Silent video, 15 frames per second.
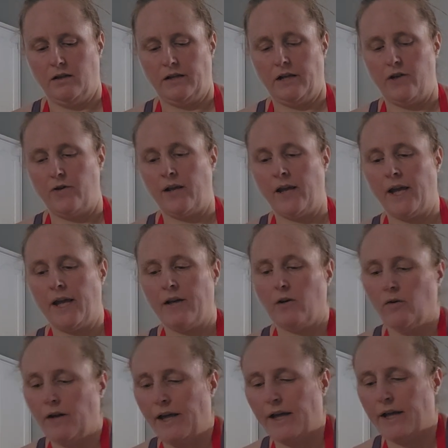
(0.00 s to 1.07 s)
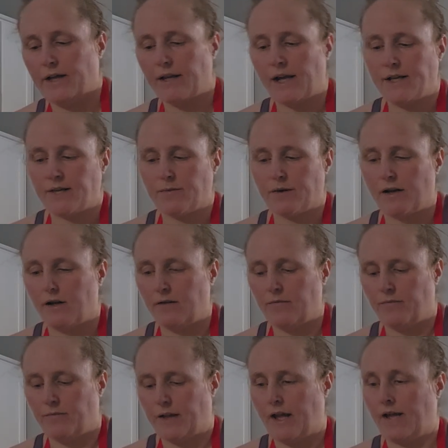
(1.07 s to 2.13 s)
Now you can go ahead as
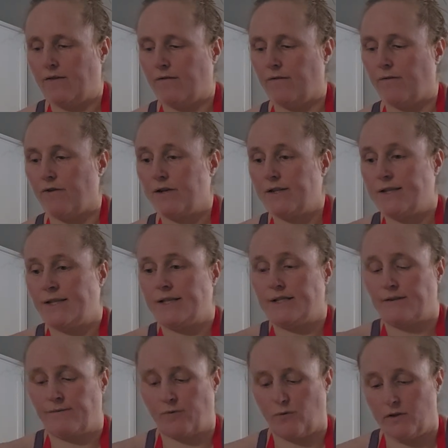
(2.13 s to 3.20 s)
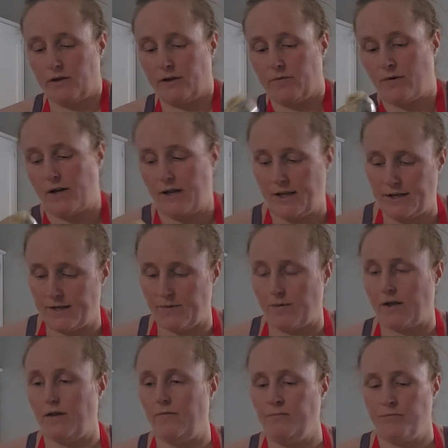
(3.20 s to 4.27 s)
well and freeze these for a little while as
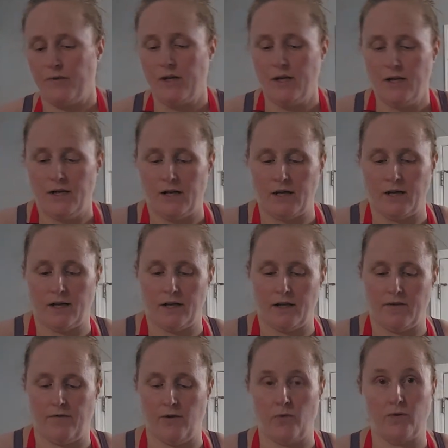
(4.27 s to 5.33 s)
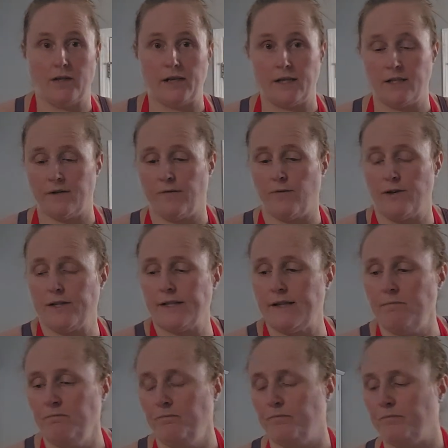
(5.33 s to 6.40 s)
well, if you would like to freeze
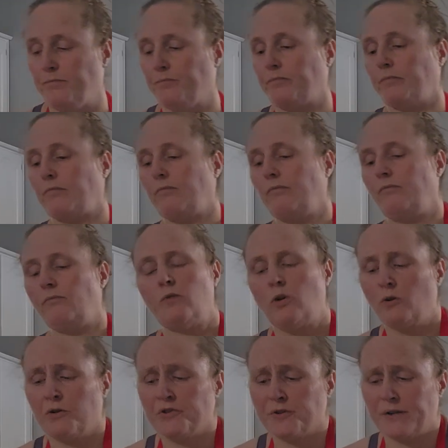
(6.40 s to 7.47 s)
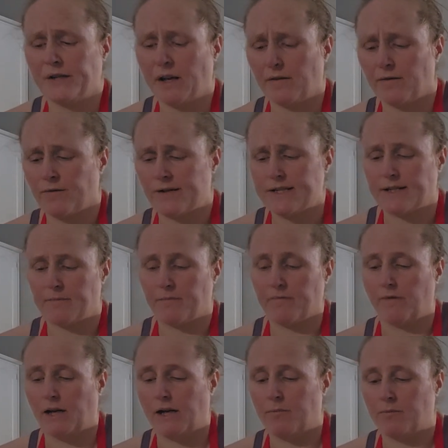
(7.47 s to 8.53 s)
them. Or sorry, not freeze them,
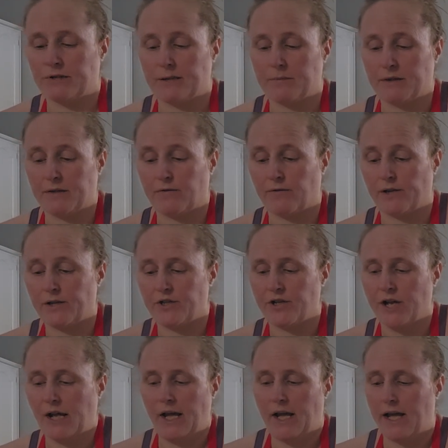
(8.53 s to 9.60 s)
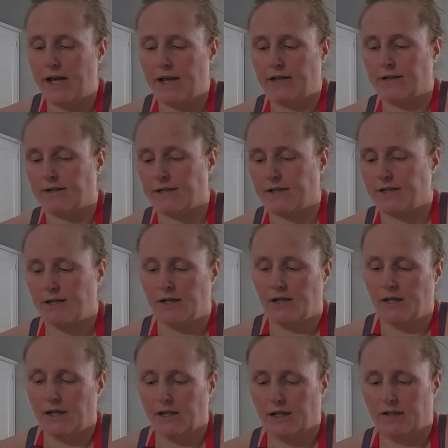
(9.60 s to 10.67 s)
put them in the fridge and
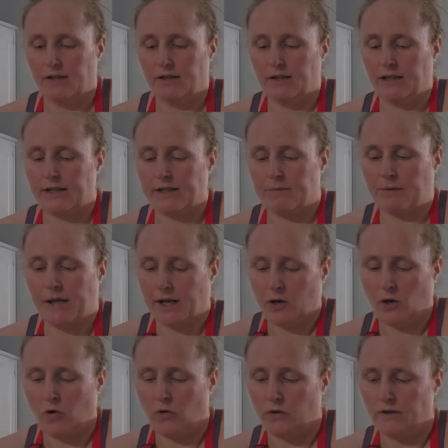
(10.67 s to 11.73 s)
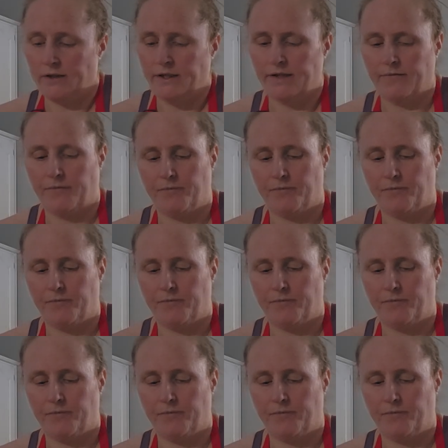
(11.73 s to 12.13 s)
let them get cold.